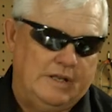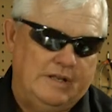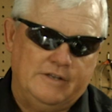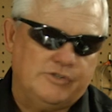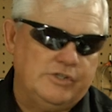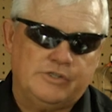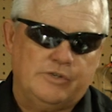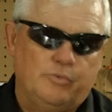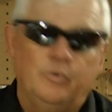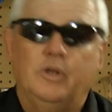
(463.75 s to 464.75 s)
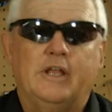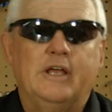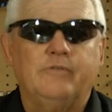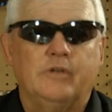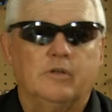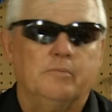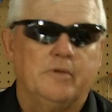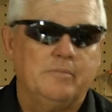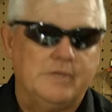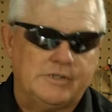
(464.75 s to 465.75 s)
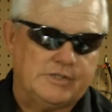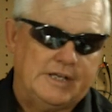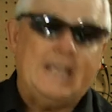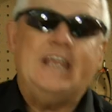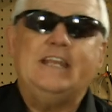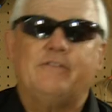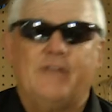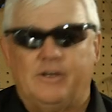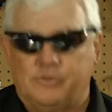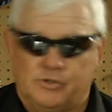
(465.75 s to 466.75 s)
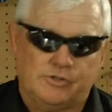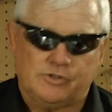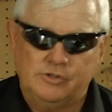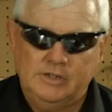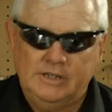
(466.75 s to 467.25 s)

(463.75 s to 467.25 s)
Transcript: And this isn't real heavy aluminum, it's uh, 80 thousandths.